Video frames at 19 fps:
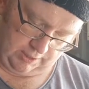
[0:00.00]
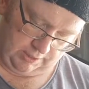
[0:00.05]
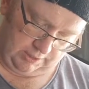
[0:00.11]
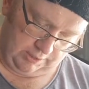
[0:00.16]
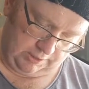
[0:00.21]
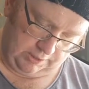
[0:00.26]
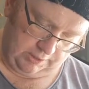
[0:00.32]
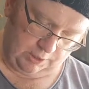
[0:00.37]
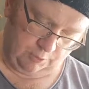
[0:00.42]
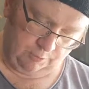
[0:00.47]

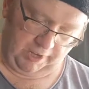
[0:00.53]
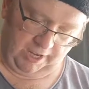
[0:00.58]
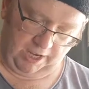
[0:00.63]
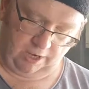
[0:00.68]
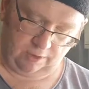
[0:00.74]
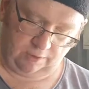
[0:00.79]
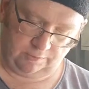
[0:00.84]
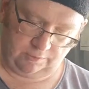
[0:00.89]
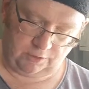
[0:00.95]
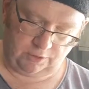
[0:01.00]
this is the
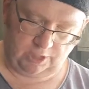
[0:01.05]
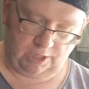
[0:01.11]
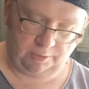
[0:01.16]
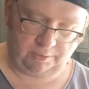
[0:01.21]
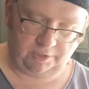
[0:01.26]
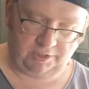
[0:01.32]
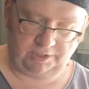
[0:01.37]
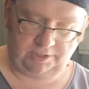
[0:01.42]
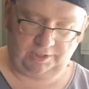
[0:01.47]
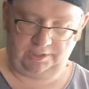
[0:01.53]
power of dry
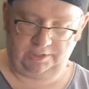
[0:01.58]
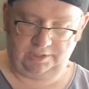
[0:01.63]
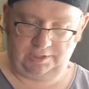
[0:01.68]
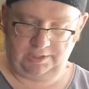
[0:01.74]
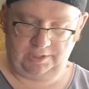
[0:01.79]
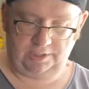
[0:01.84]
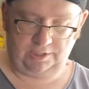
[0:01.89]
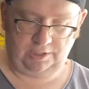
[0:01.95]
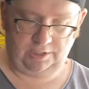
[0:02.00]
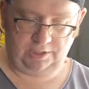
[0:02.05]
brushing you
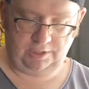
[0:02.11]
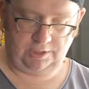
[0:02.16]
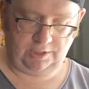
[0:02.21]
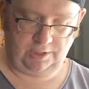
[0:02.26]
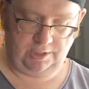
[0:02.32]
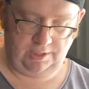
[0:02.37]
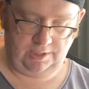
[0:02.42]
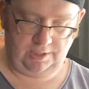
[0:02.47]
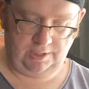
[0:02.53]
essentially just